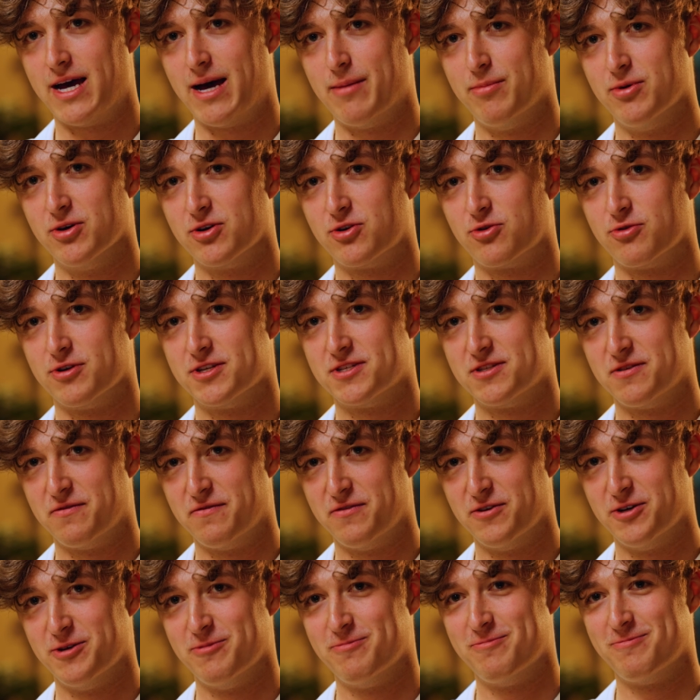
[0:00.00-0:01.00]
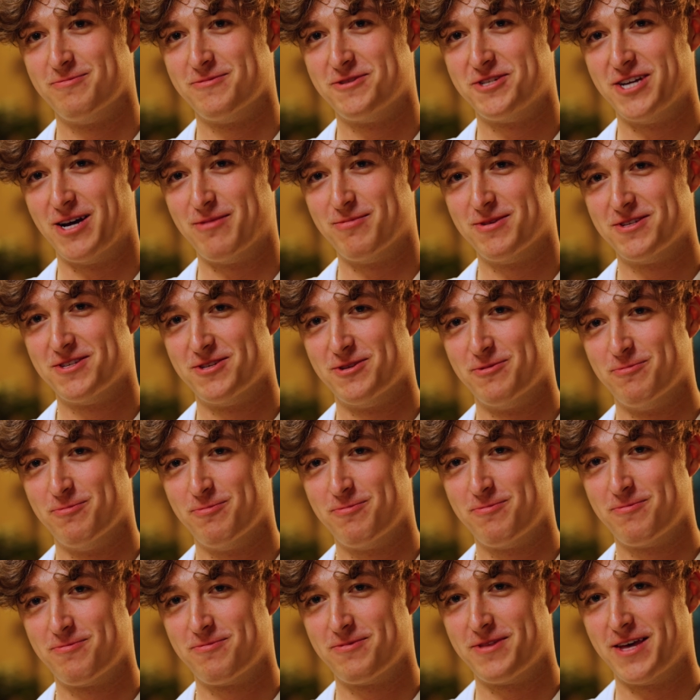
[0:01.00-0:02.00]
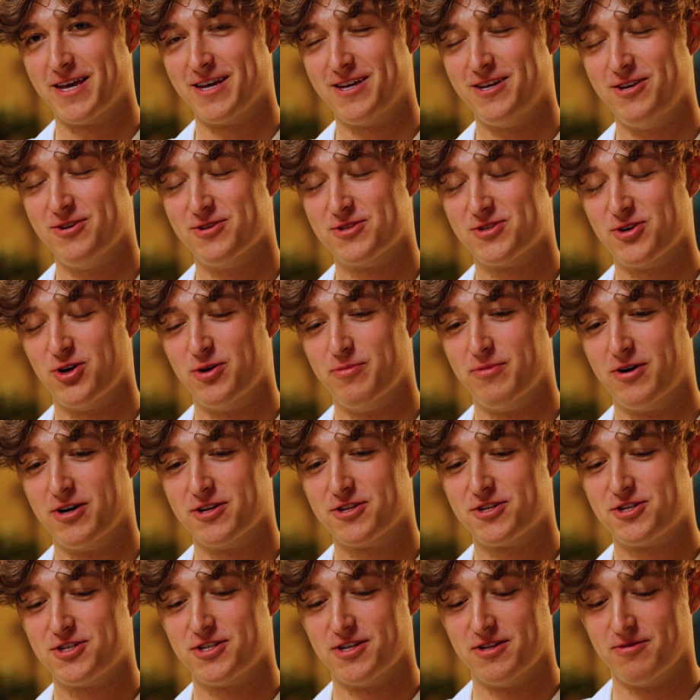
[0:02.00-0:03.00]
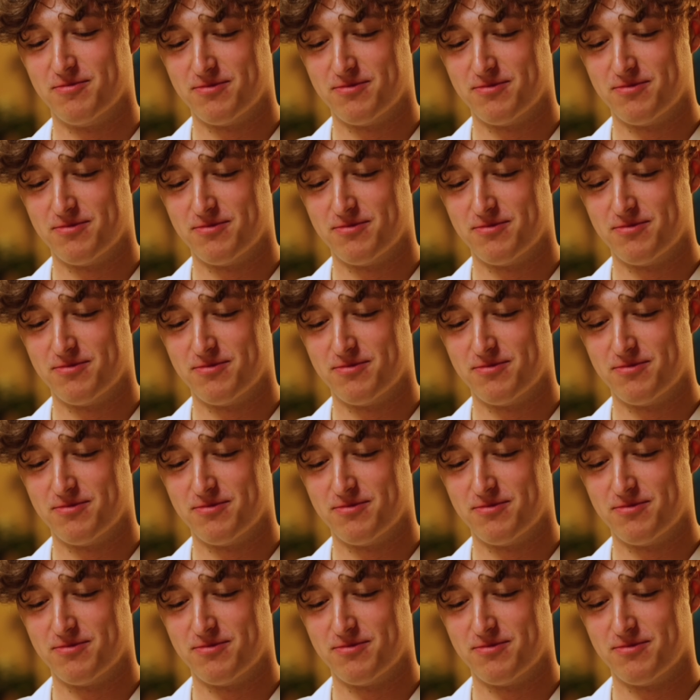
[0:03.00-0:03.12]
Abbot Christopher Jamison, thank you so much.